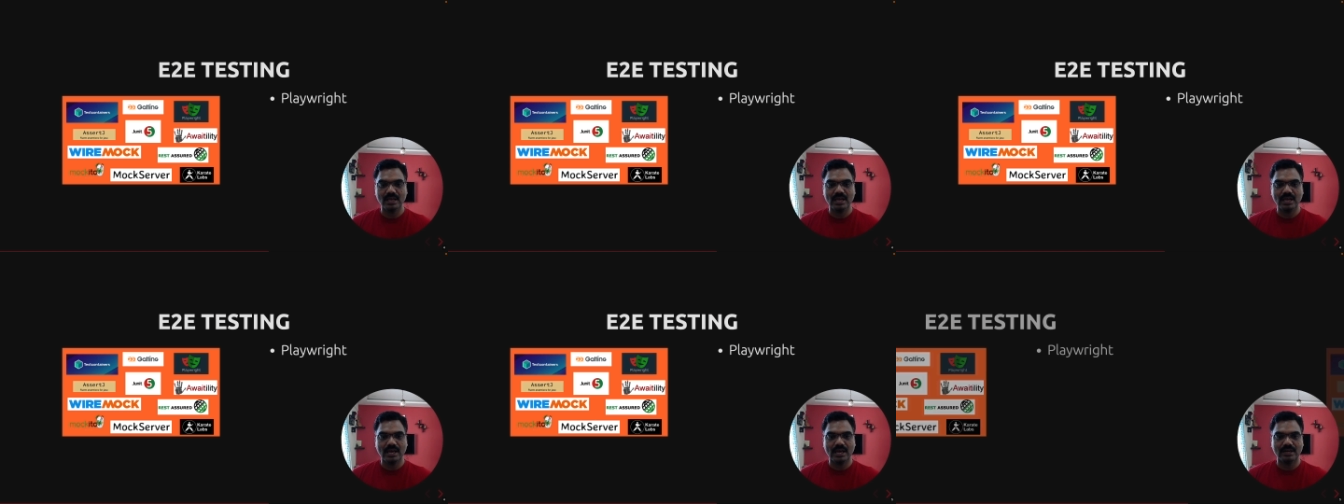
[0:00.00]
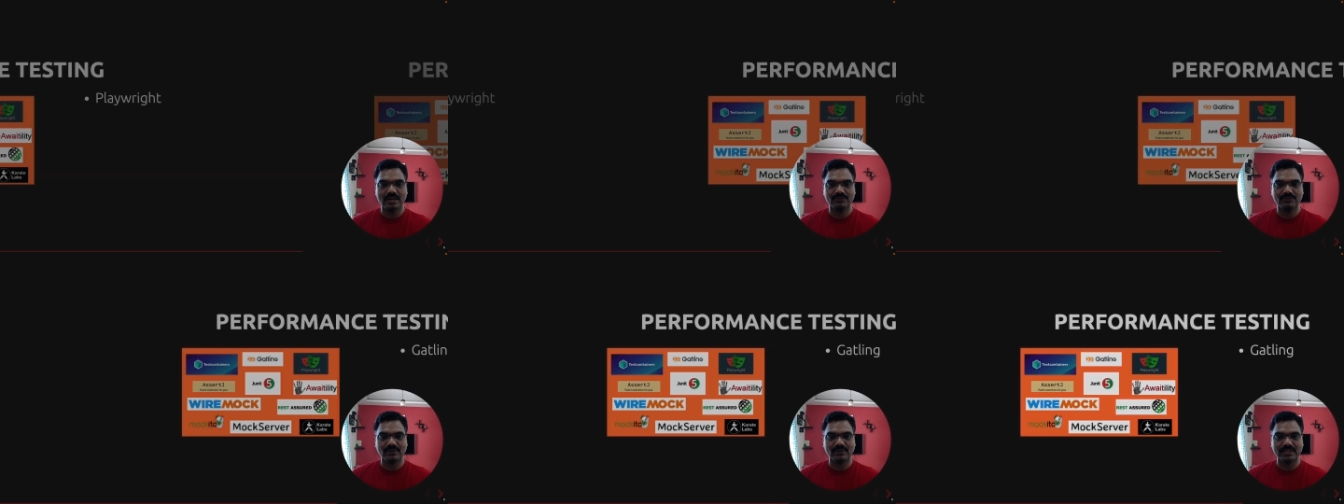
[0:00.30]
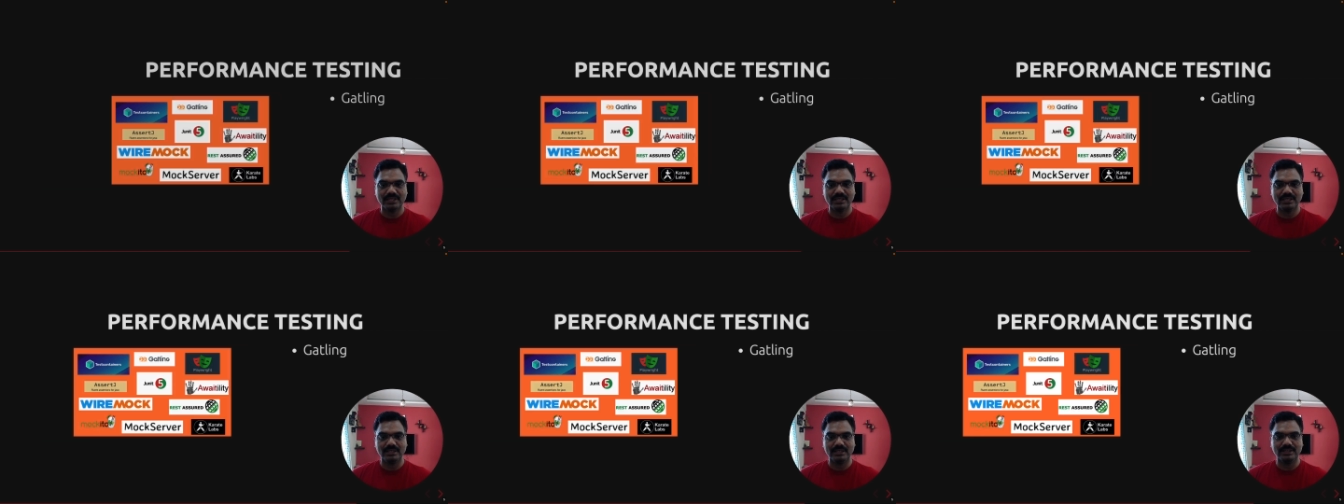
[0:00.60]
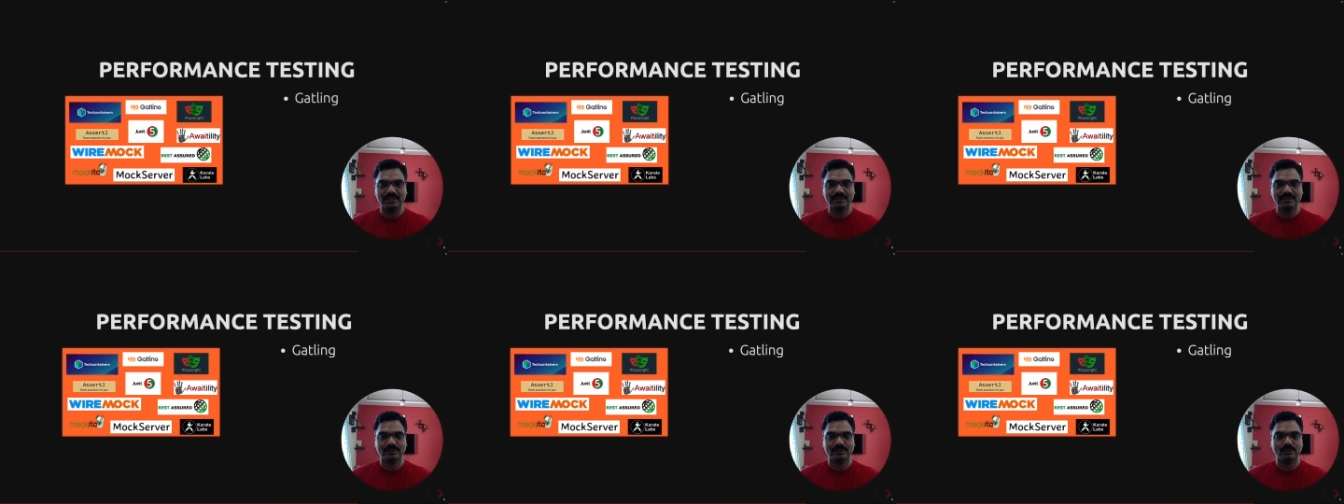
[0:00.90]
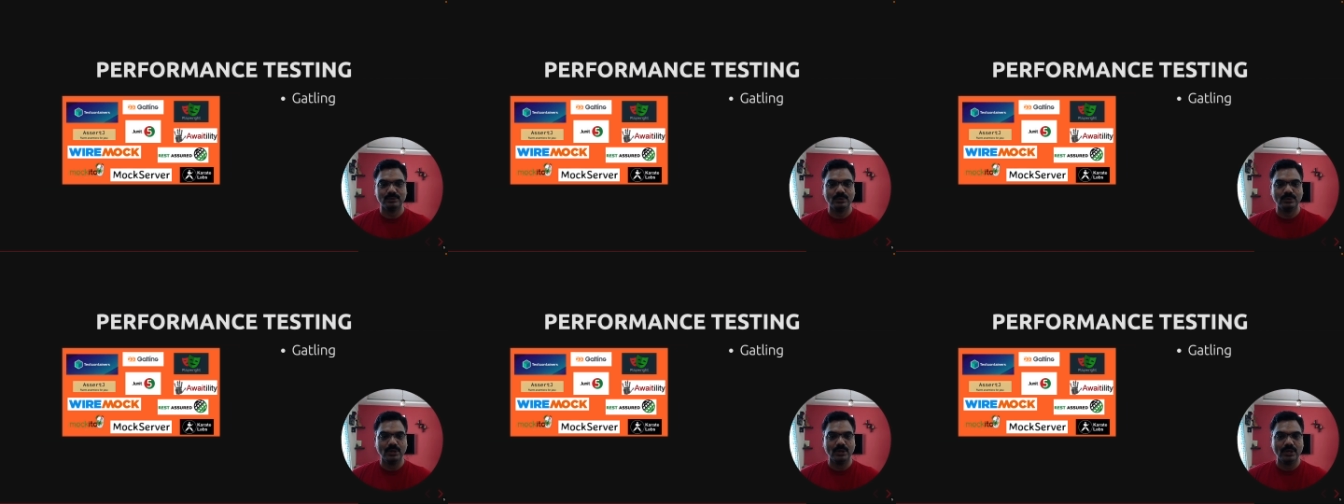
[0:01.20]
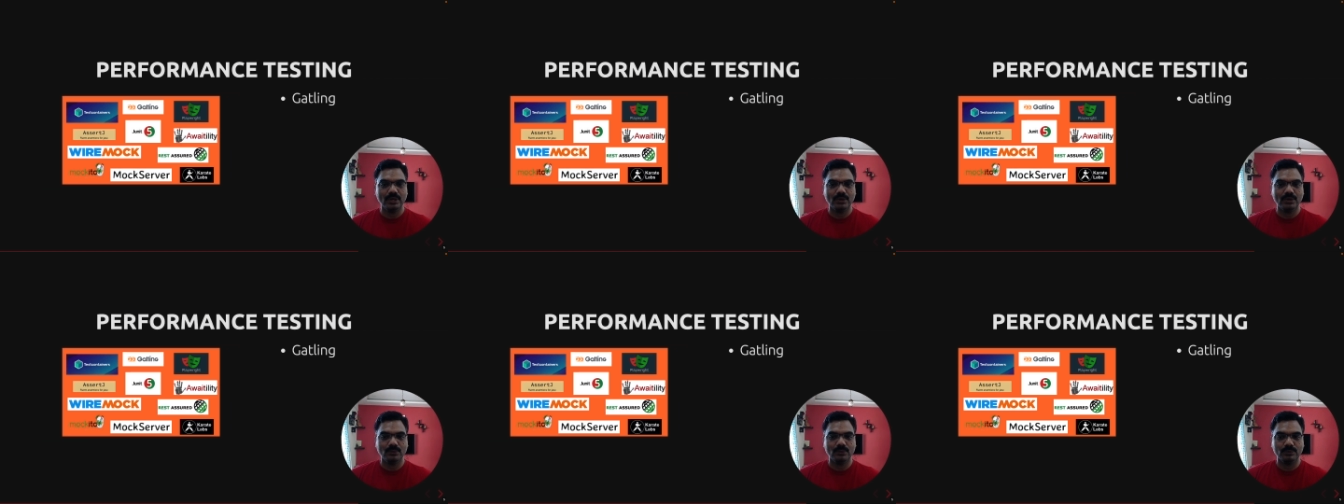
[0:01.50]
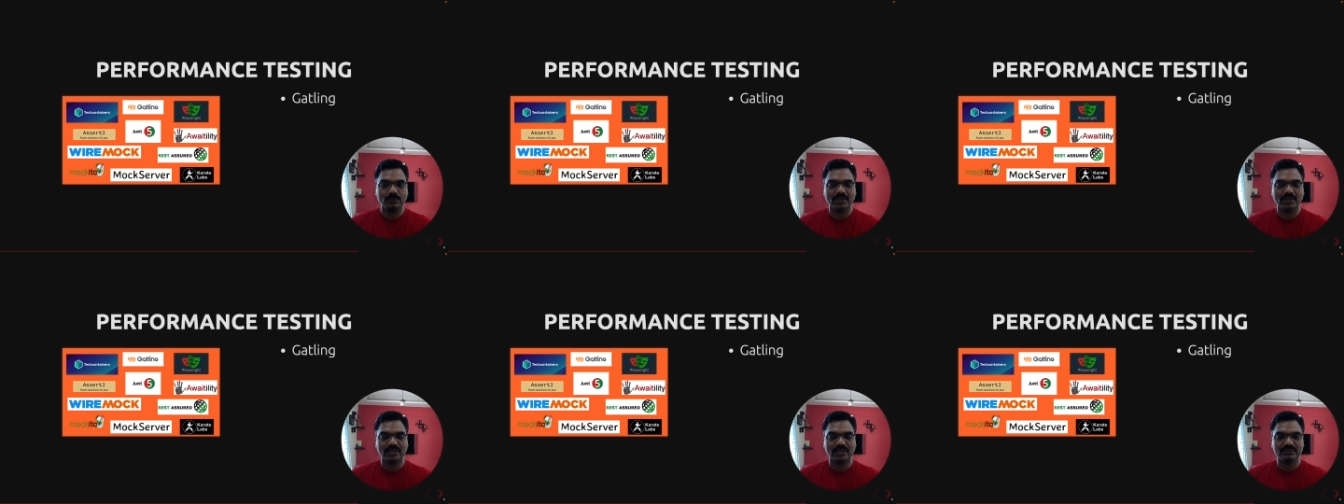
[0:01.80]
And finally,
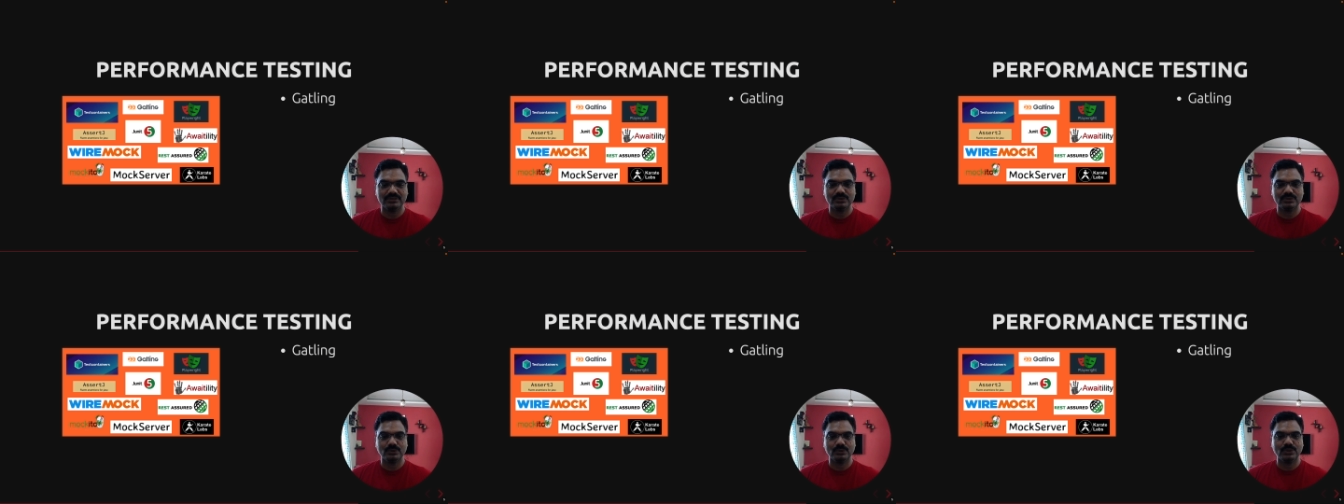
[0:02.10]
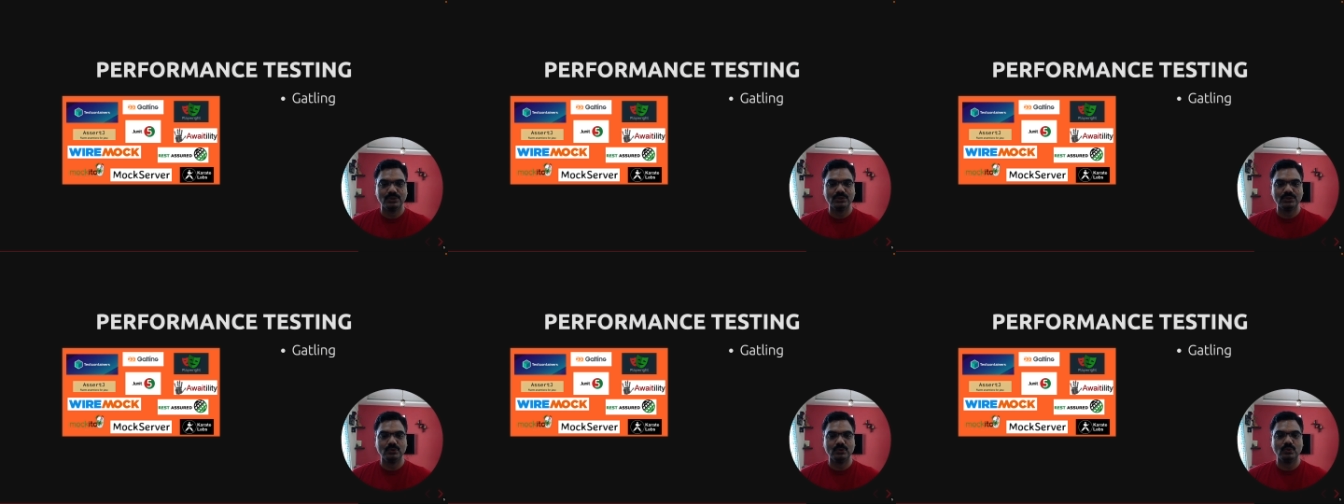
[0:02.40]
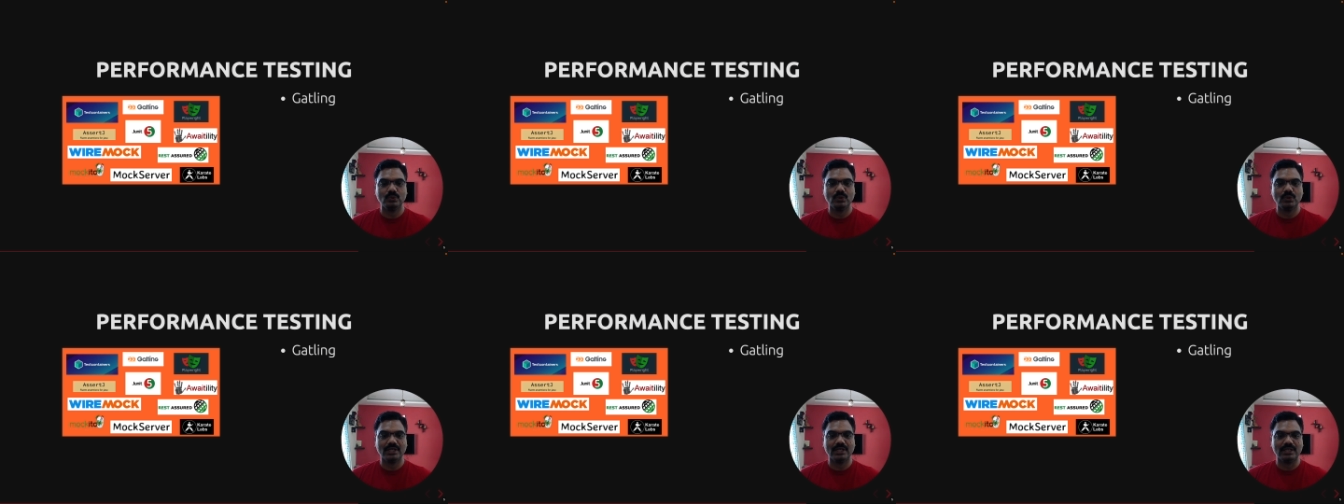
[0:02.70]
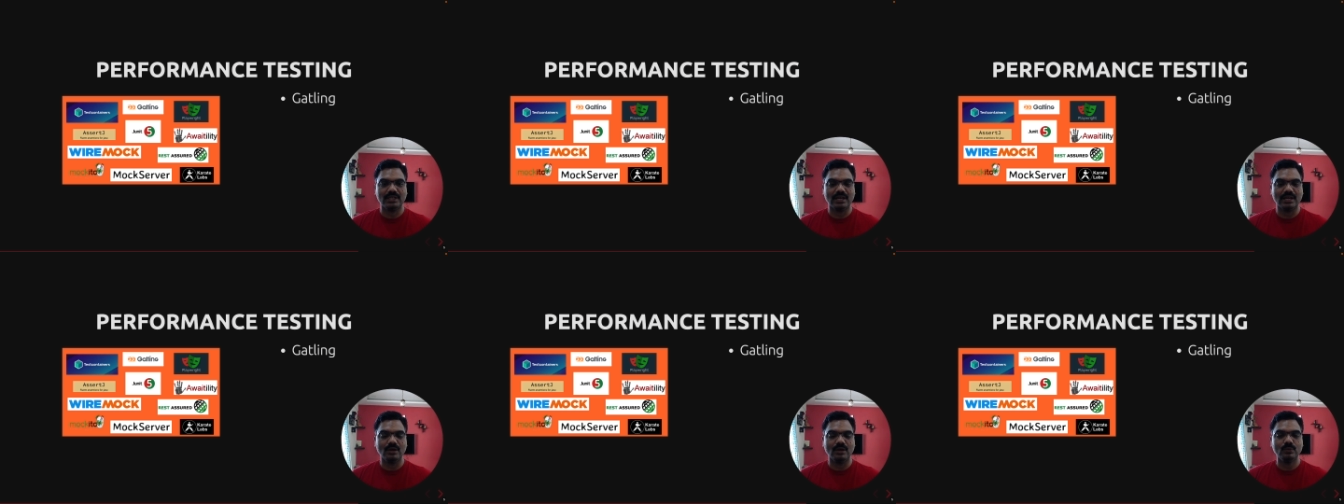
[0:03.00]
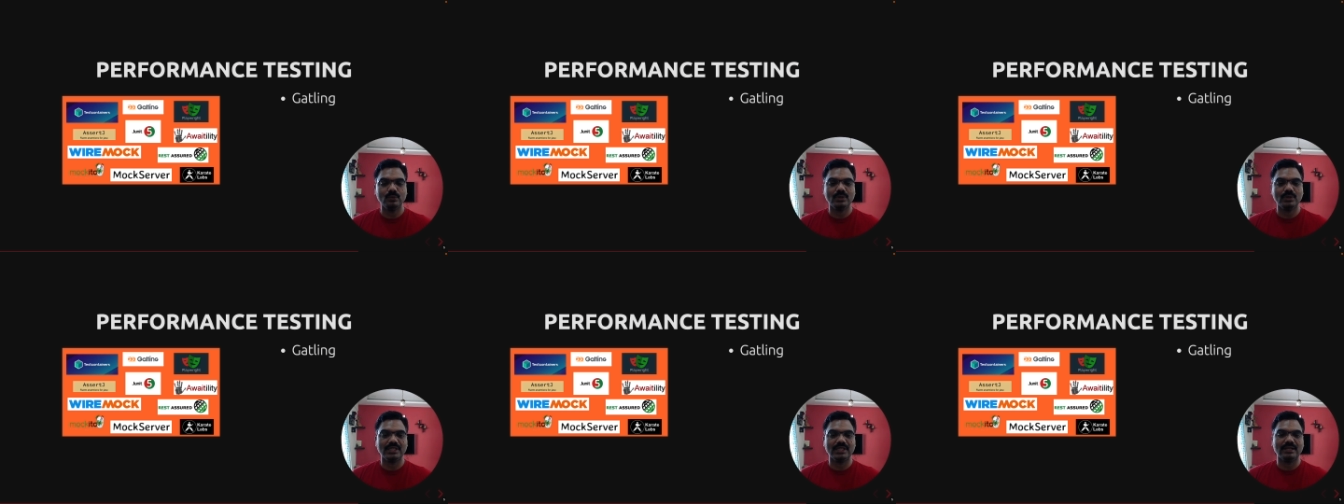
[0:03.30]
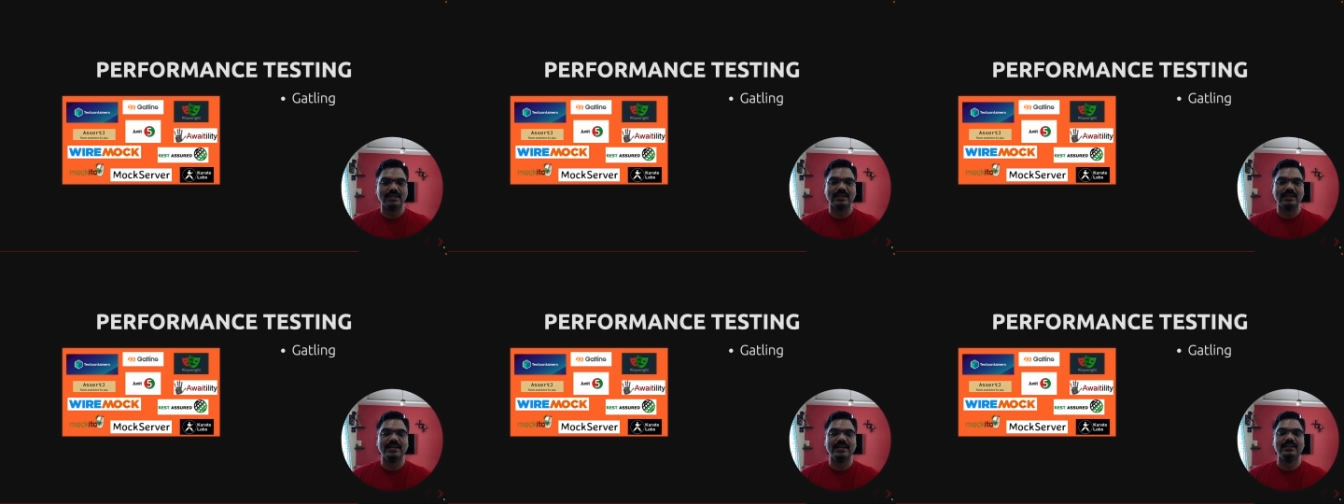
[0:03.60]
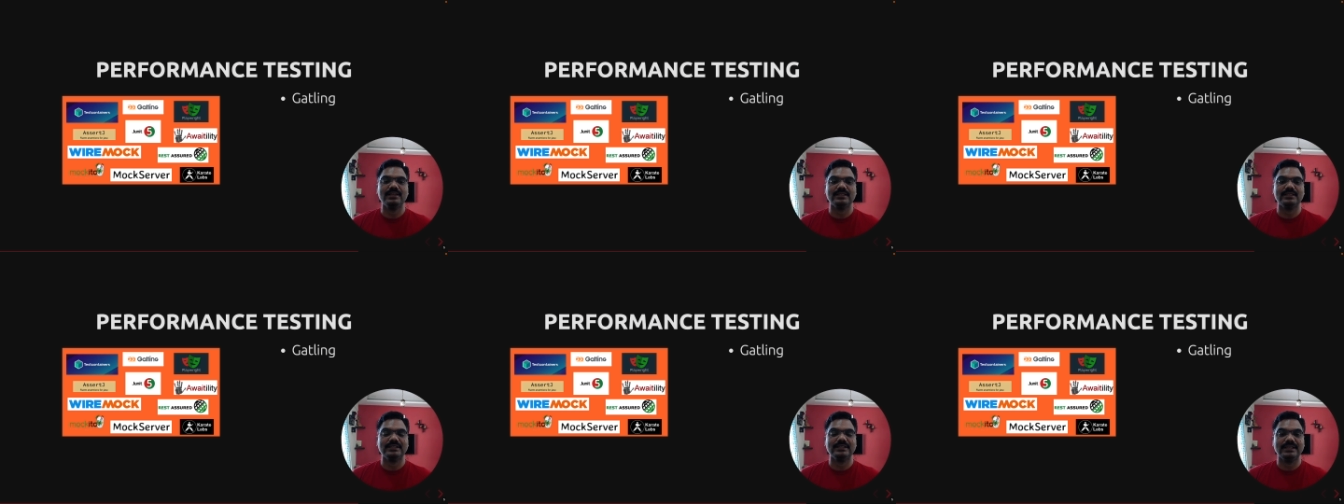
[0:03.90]
we are also going to look at how we can write